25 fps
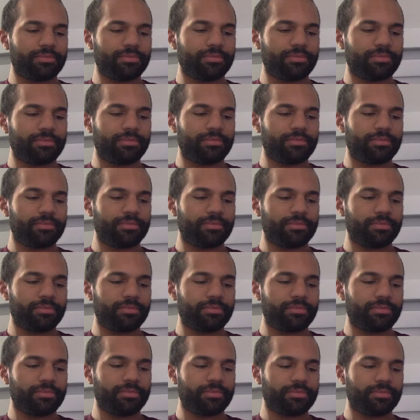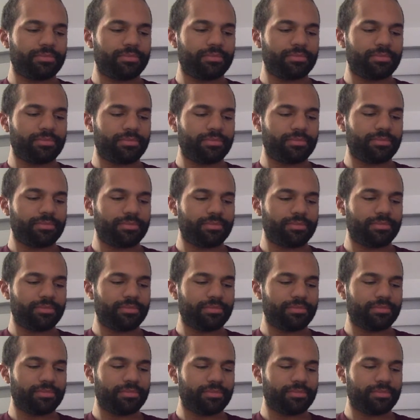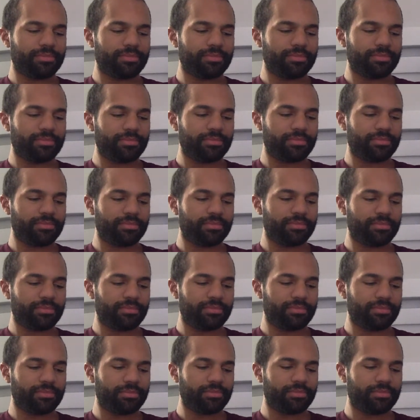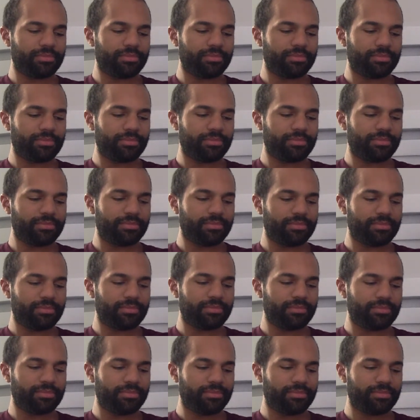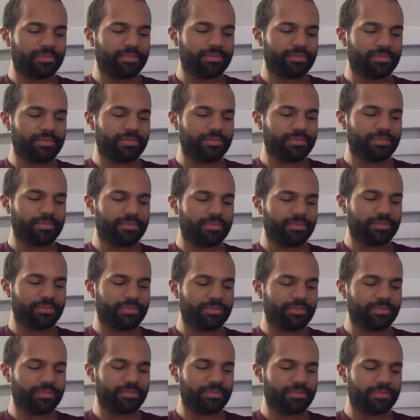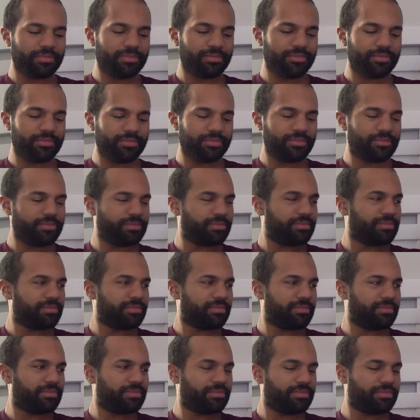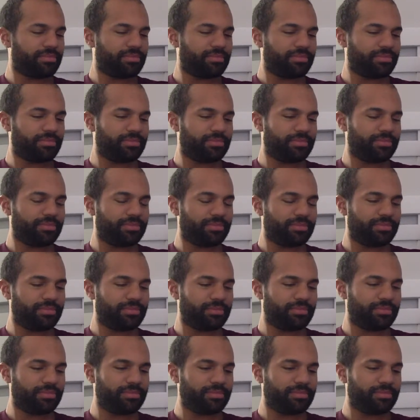No words are spoken by the person on screen.